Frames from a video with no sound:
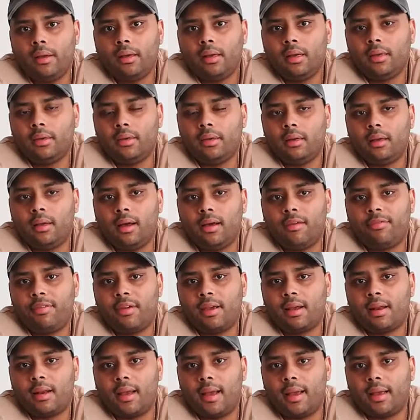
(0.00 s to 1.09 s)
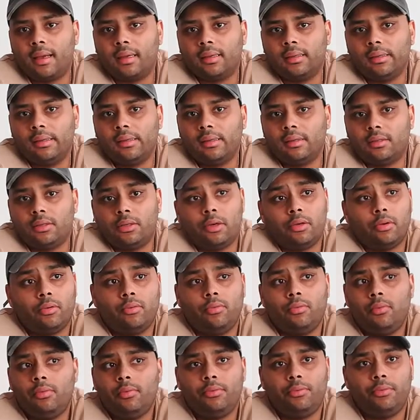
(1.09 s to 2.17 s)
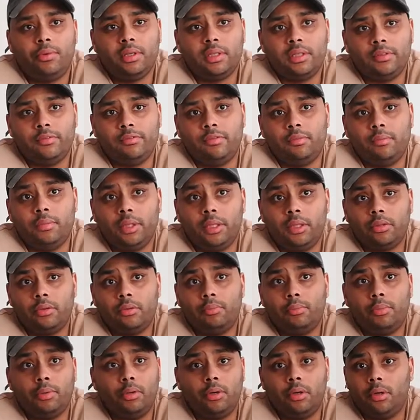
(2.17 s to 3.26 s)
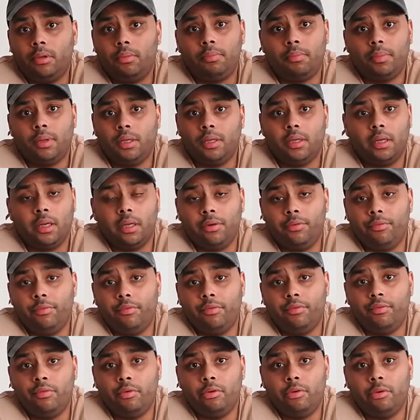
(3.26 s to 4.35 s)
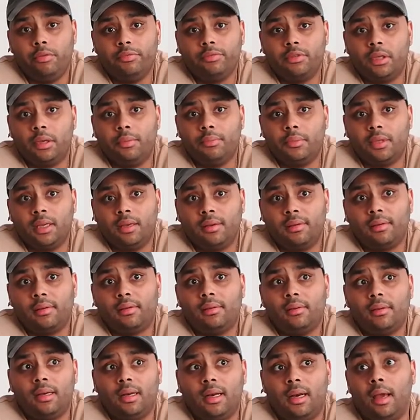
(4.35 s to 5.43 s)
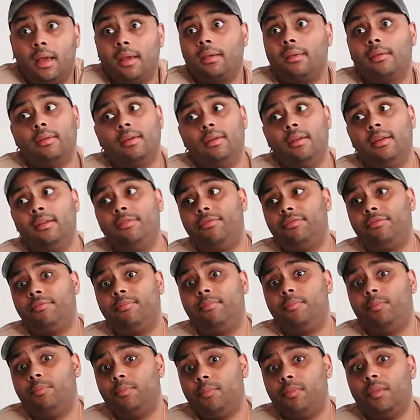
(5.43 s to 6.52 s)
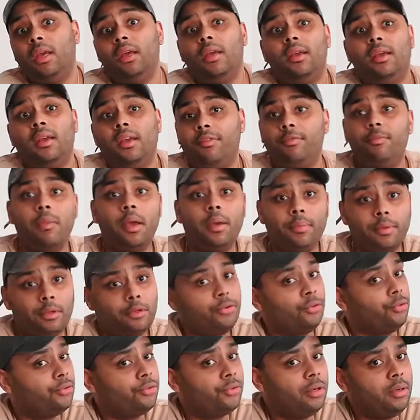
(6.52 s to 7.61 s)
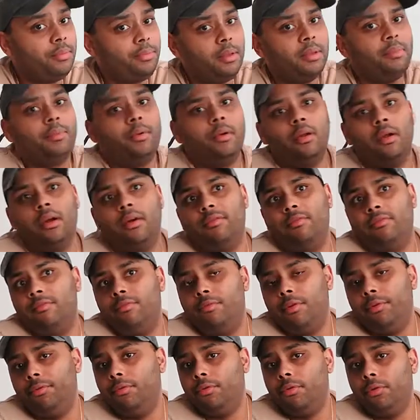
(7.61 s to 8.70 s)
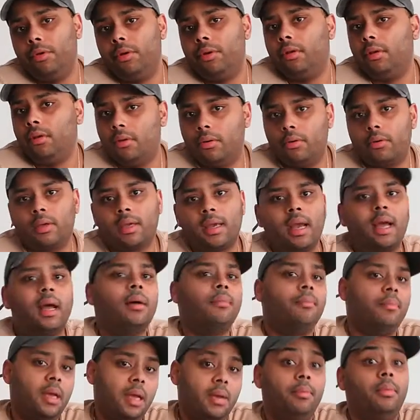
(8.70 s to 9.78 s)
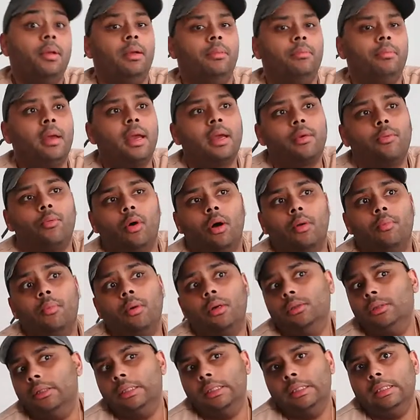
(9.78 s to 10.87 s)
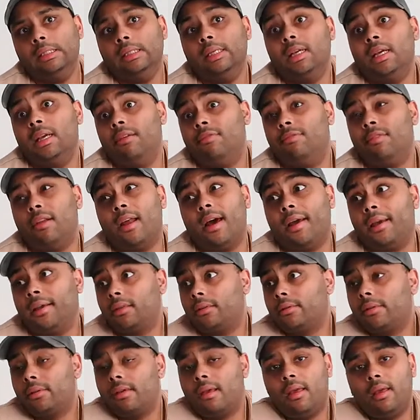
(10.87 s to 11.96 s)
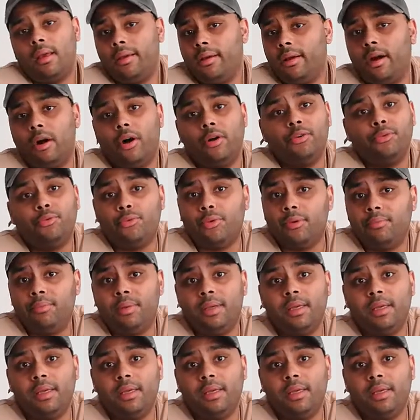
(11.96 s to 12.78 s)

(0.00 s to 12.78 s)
I think like it's no reason for me to put up another review of something. Like if maybe 2-3 people have reviewed it, okay, I maybe make one. But if like 100